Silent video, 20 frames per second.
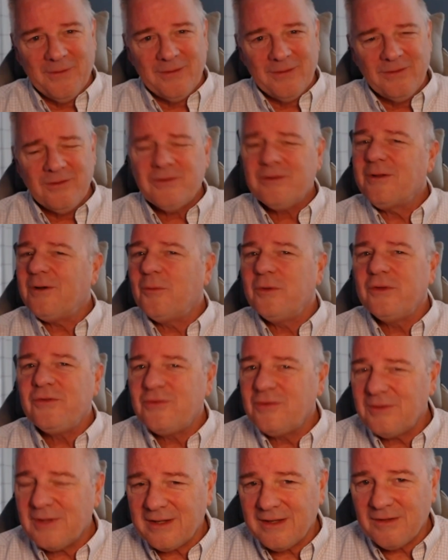You could always
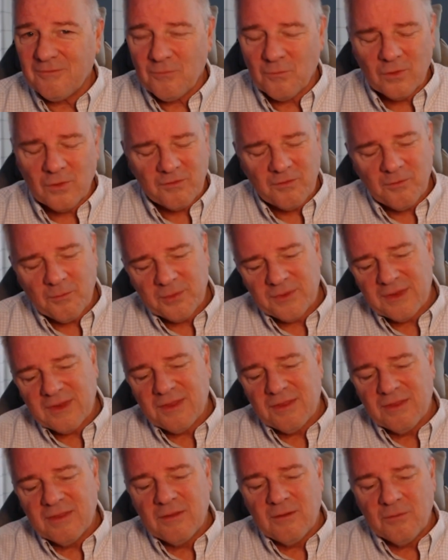do that even more. But
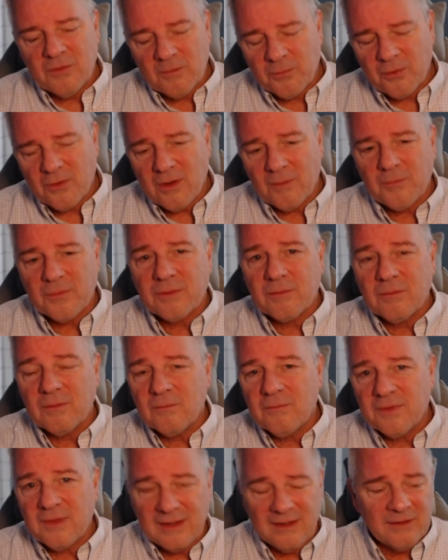the problem with
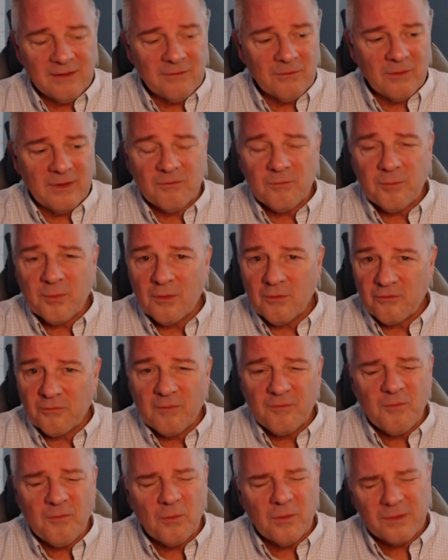that iterative approach
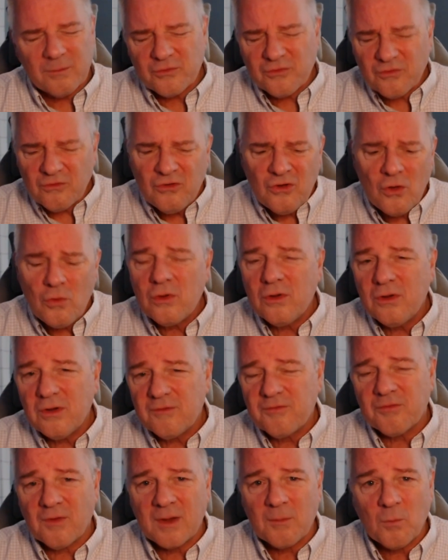before, there was no
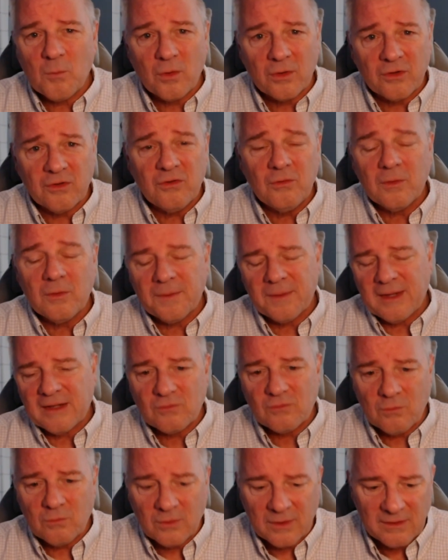good framework to do it, and
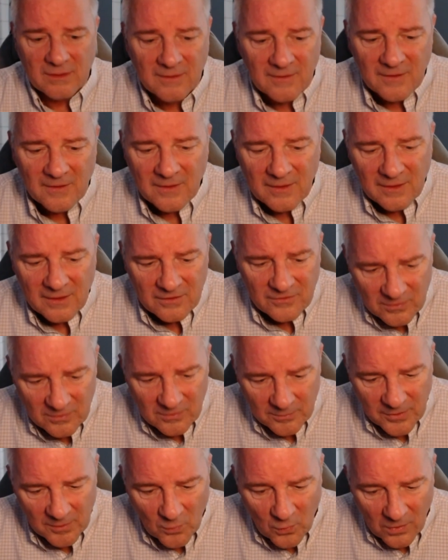that's what
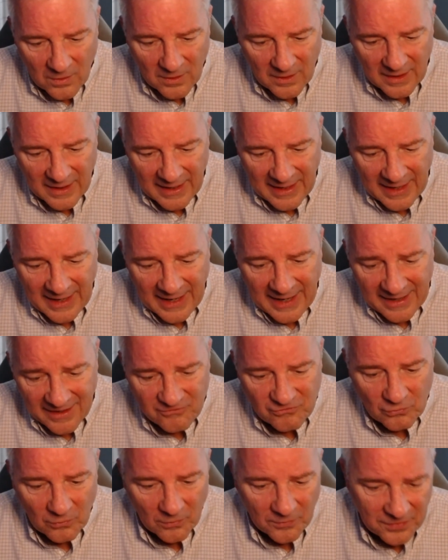some of the more
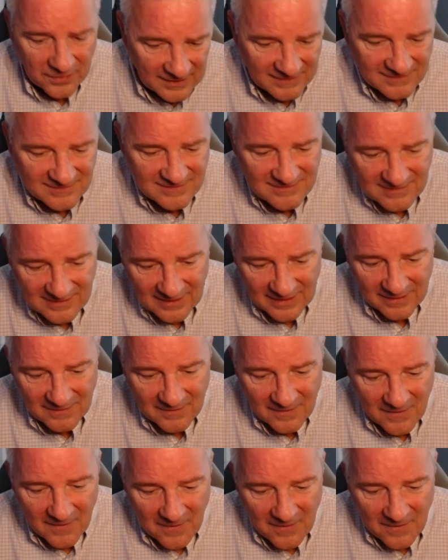agile things did.